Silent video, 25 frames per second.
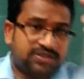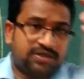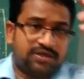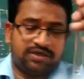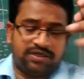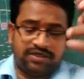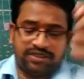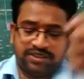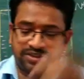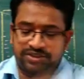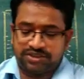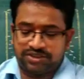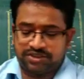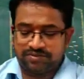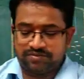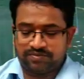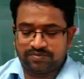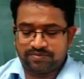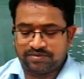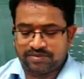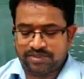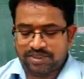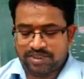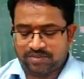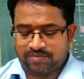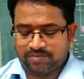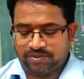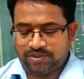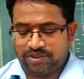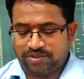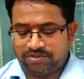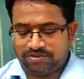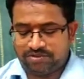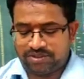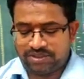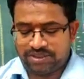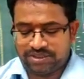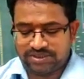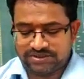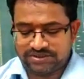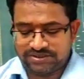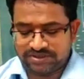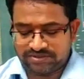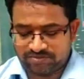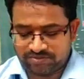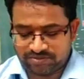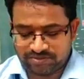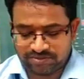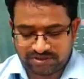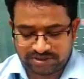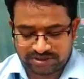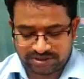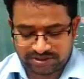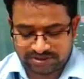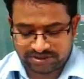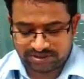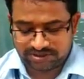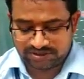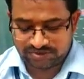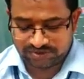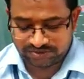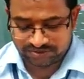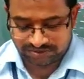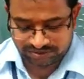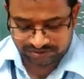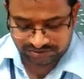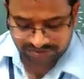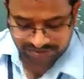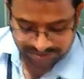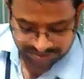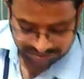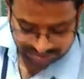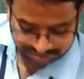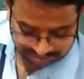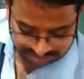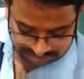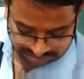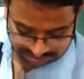third test tube, I am going to take some more and the solution.